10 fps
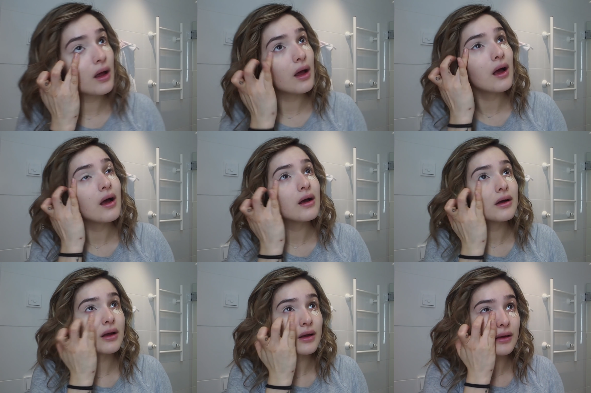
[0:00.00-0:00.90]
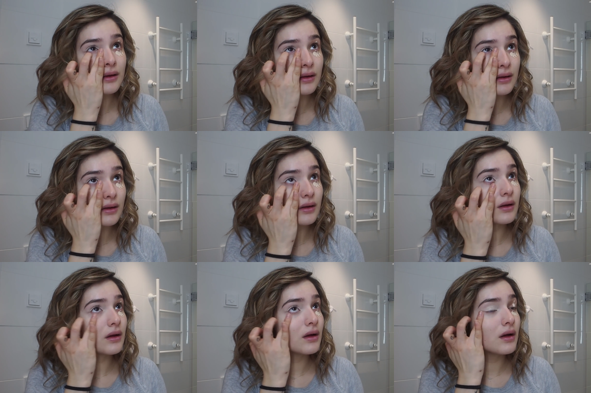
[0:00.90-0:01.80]

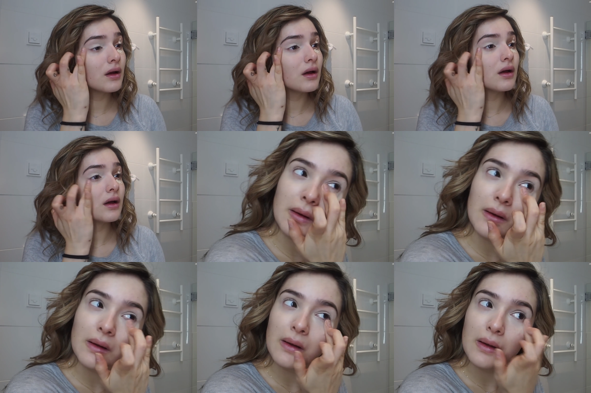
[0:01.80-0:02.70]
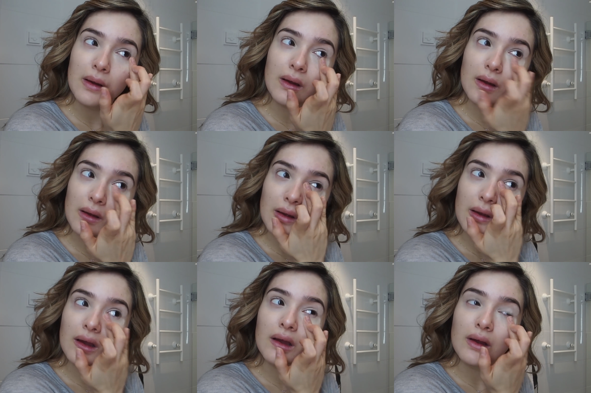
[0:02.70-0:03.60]

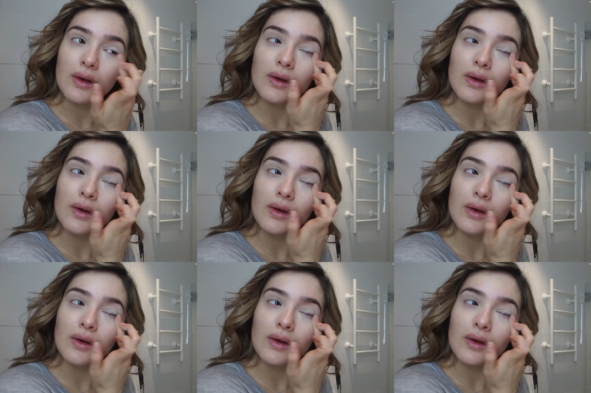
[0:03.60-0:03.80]
(no one is talking)